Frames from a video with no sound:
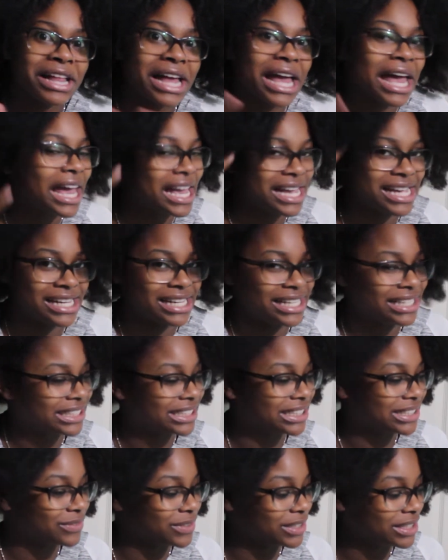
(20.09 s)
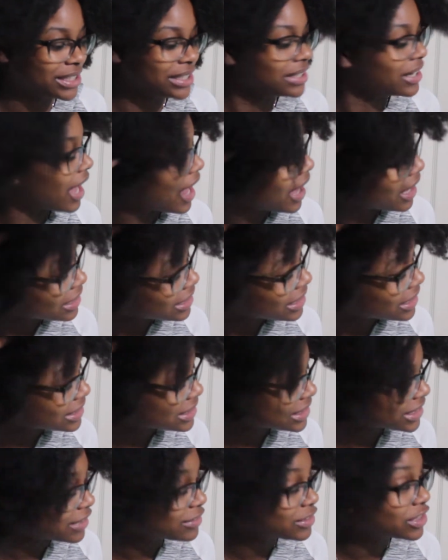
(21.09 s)
and it's really naughty
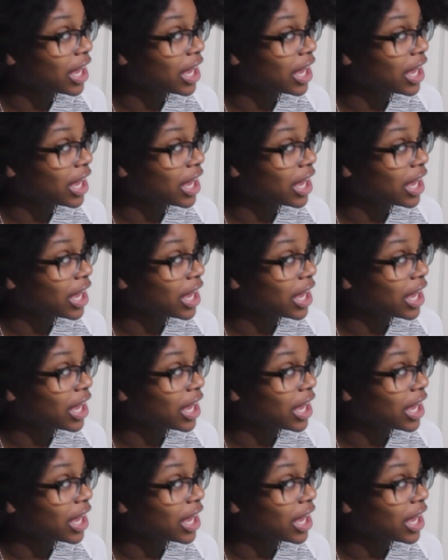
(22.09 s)
and stuff.